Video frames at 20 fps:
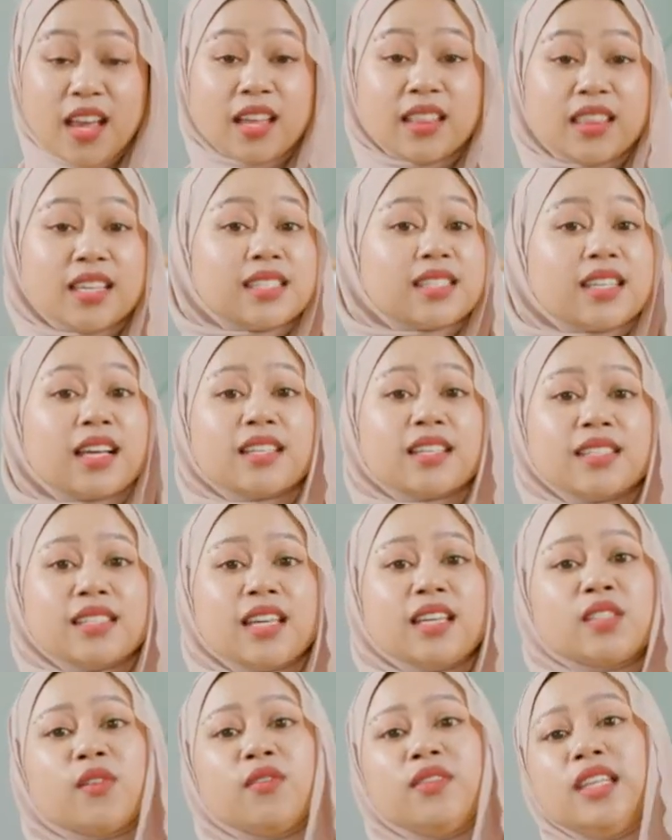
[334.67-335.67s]
The
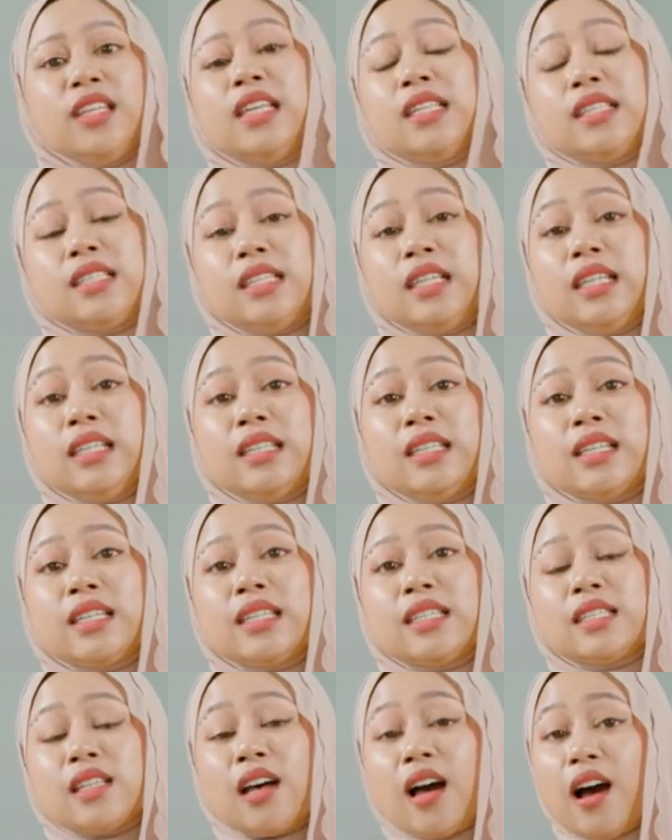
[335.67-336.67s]
success of these
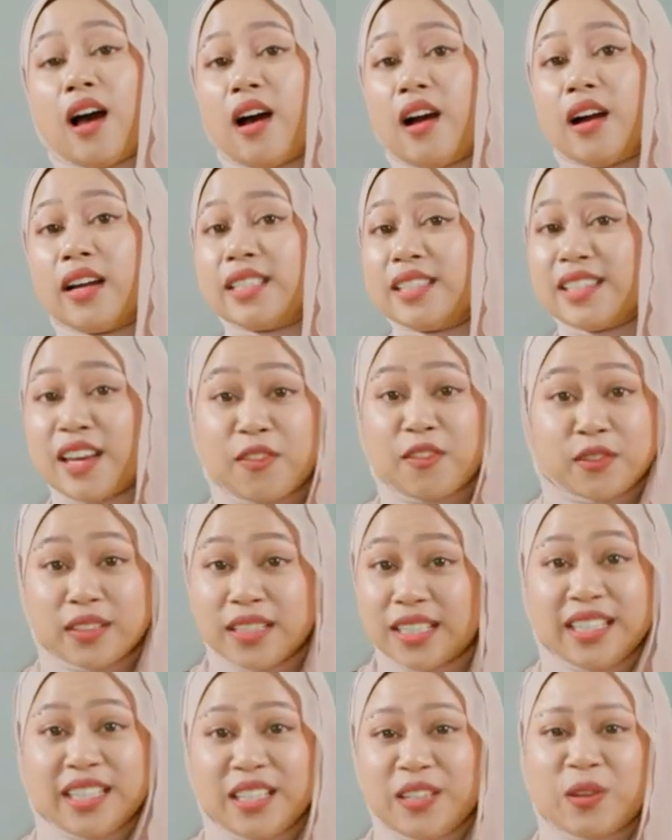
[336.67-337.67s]
leaders are
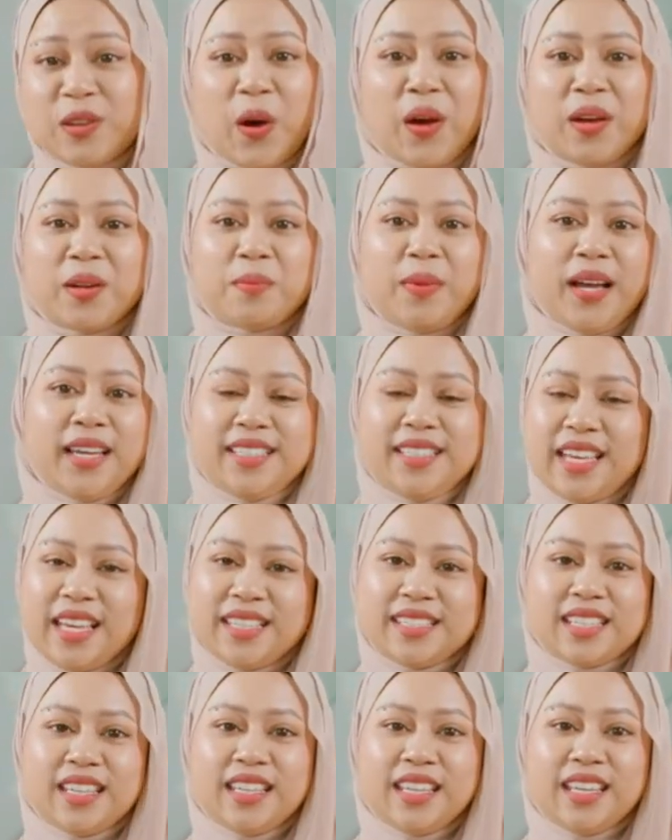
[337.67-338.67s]
definitely not by
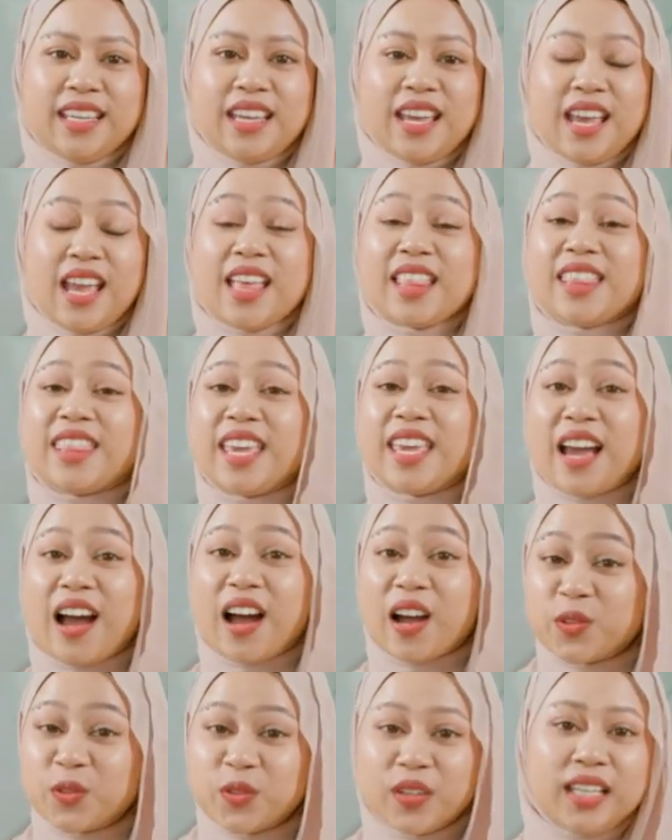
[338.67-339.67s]
destiny. They
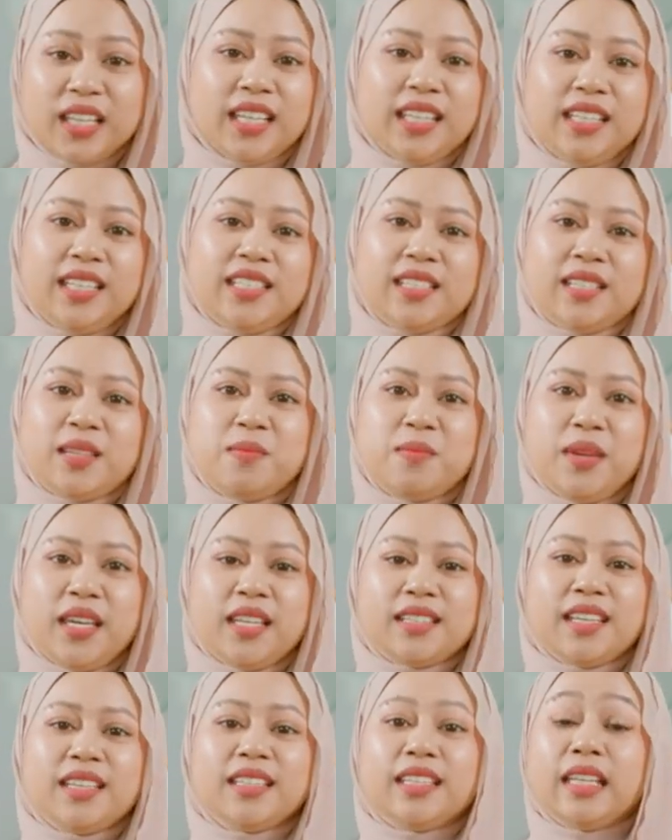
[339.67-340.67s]
are really
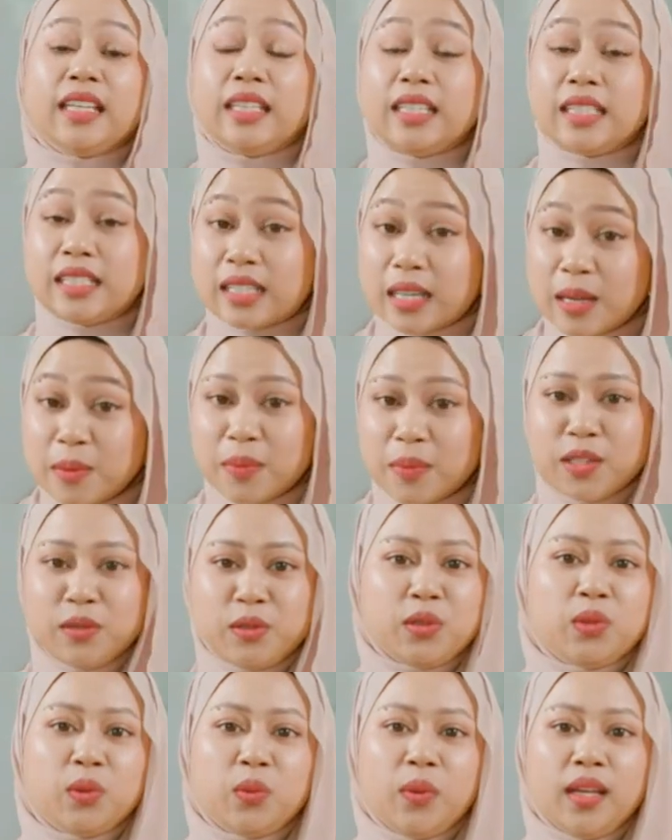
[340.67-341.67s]
determined. They're determined
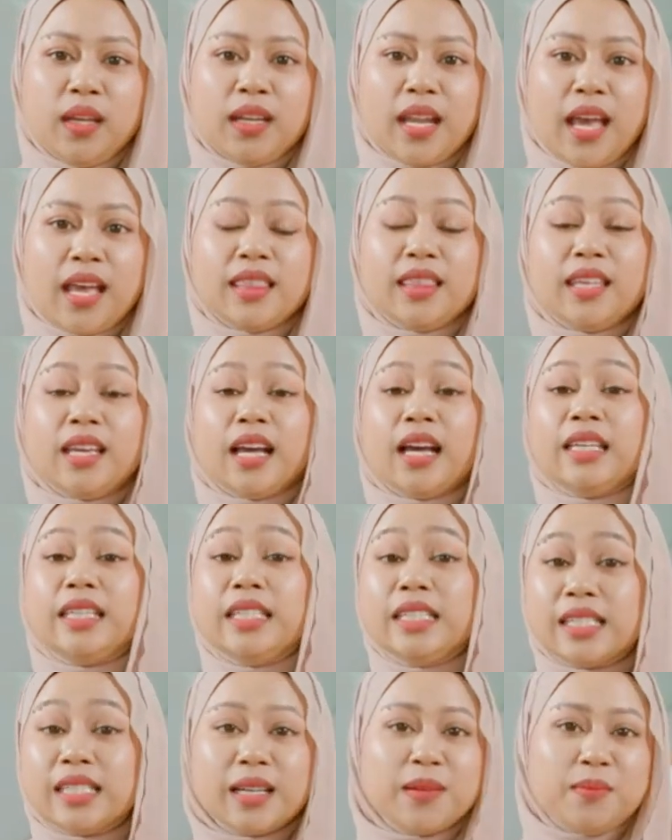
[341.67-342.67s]
to do it and they are
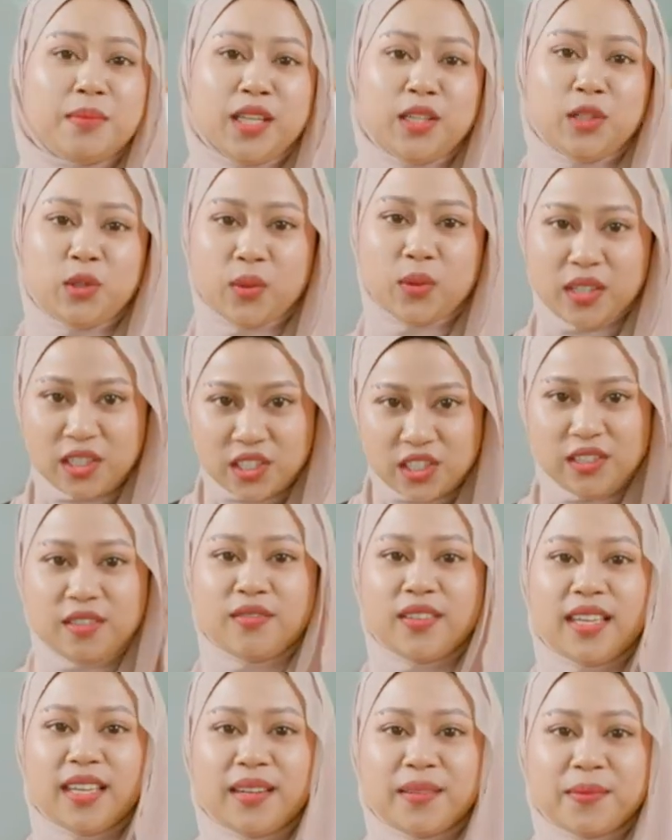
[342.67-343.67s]
determined to
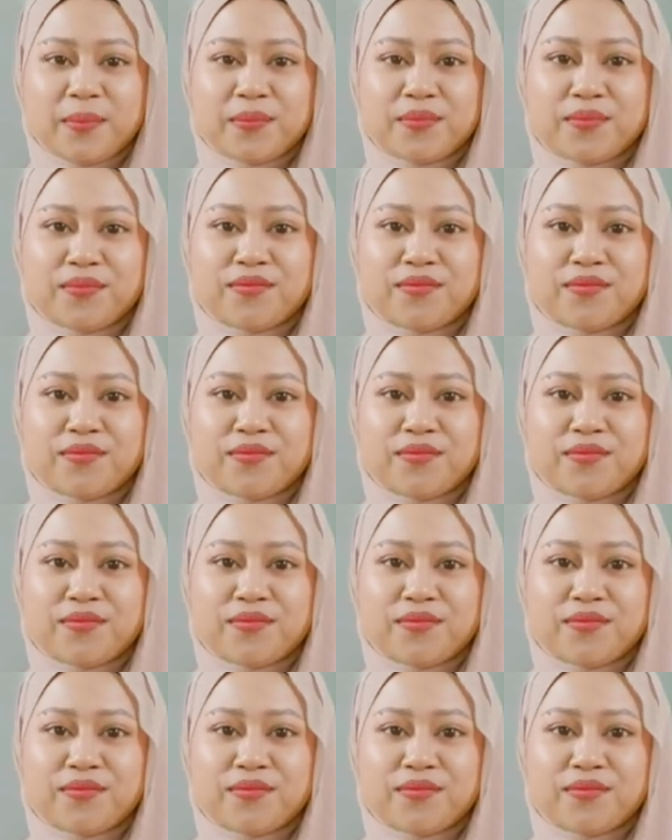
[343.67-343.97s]
achieve it.